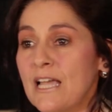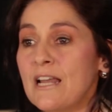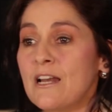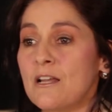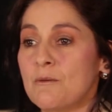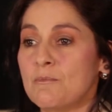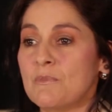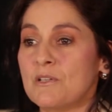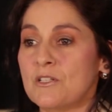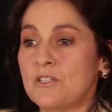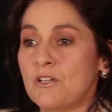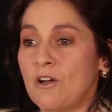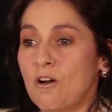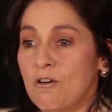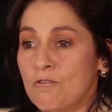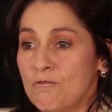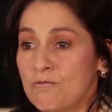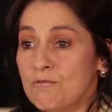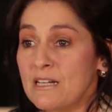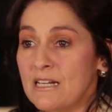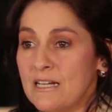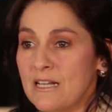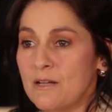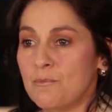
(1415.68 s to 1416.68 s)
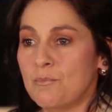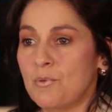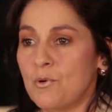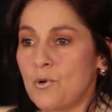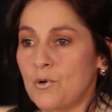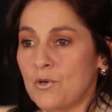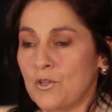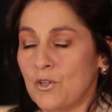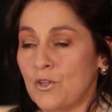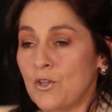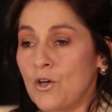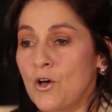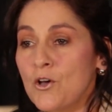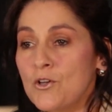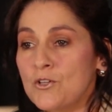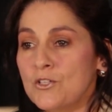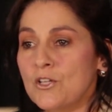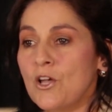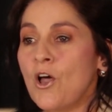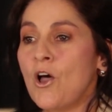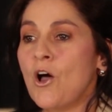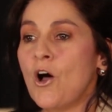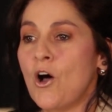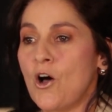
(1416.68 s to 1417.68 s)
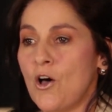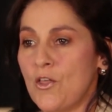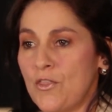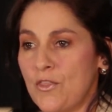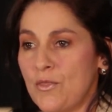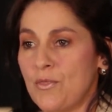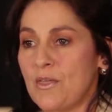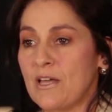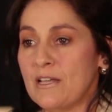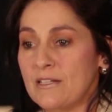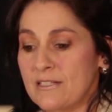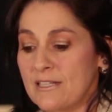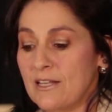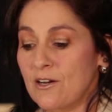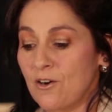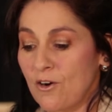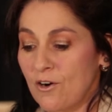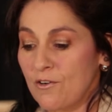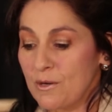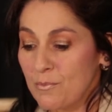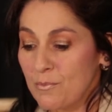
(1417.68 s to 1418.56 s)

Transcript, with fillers: elements are really important. Those are the things that are